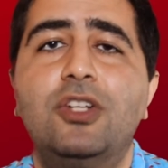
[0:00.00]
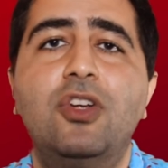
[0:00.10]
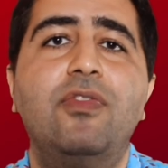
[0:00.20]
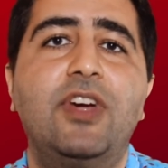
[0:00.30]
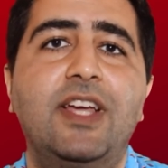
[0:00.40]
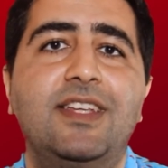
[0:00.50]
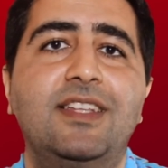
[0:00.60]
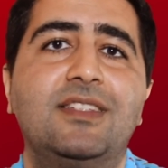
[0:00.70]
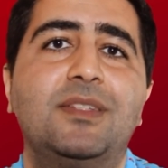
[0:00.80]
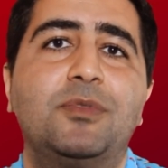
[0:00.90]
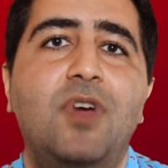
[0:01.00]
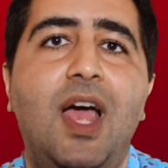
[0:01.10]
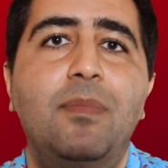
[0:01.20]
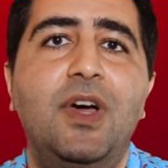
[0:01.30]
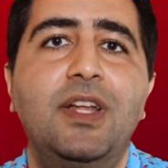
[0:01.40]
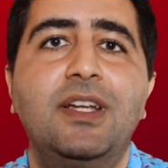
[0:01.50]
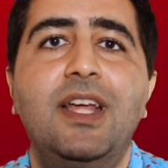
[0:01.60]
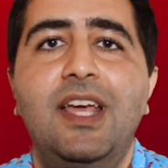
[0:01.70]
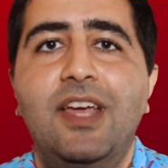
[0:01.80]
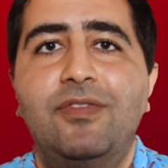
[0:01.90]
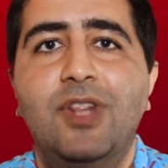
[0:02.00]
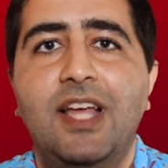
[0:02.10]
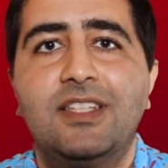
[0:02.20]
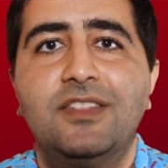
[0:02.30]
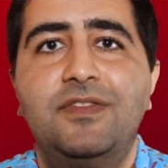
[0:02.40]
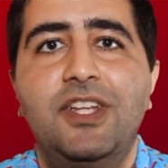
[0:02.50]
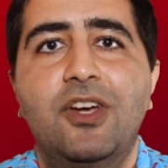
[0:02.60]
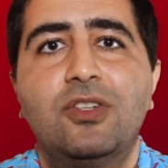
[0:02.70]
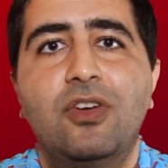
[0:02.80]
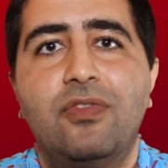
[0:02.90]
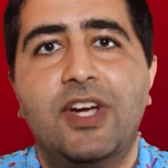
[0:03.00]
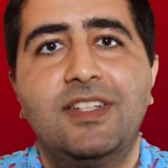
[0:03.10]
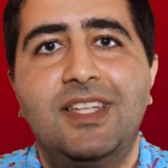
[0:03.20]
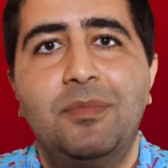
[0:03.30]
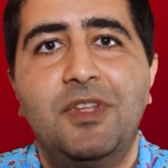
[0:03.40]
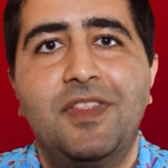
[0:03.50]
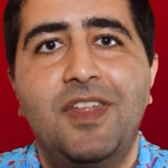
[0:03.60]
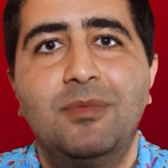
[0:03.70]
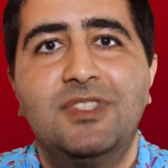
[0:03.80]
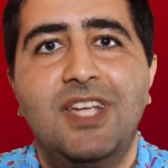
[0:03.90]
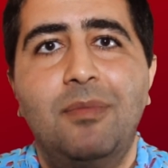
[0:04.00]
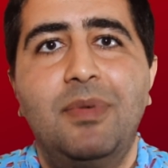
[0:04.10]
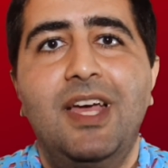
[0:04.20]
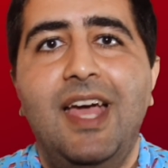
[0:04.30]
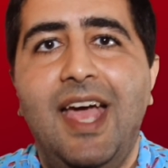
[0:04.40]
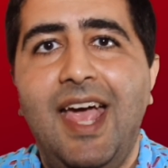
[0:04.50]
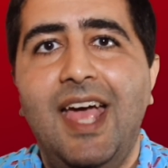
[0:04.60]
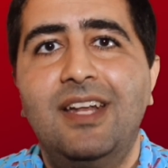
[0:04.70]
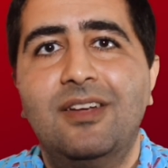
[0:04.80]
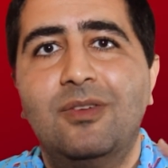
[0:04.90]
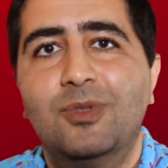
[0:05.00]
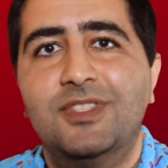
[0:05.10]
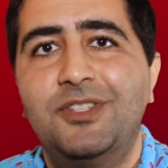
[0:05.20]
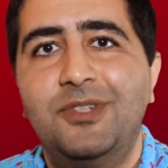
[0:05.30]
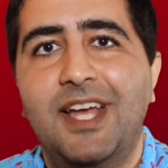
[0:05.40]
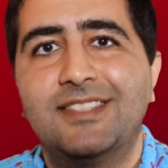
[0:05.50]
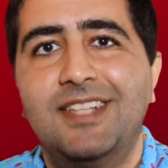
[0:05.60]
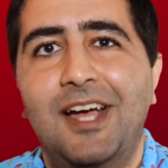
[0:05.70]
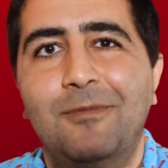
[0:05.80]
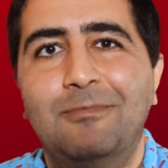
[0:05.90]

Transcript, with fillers: Don't forget to hit the subscribe button. If you like this video, don't forget to give me a thumbs up and we'll see you next time.